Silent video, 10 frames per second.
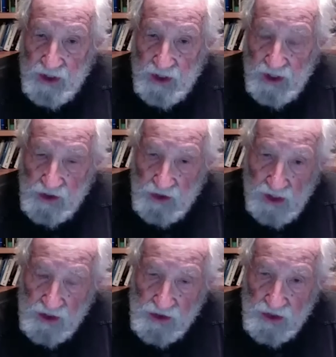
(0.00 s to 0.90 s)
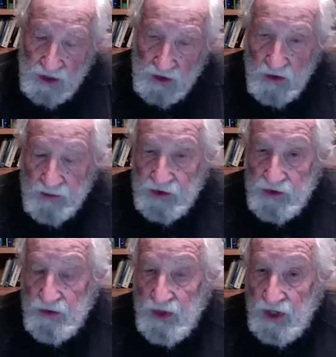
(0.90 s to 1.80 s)
as late as October
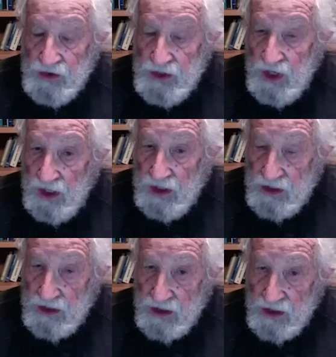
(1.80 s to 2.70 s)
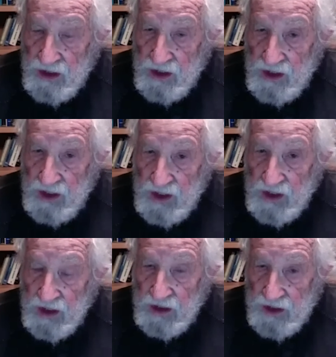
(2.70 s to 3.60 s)
2019
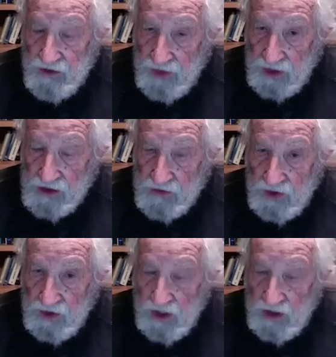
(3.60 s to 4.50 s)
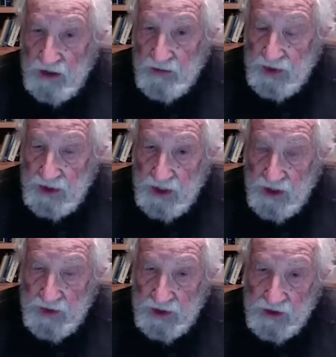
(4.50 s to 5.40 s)
on the effects of a likely
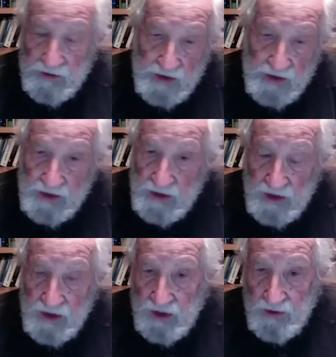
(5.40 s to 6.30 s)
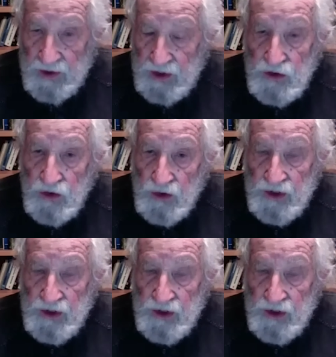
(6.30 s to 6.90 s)
pandemic. They were ignored.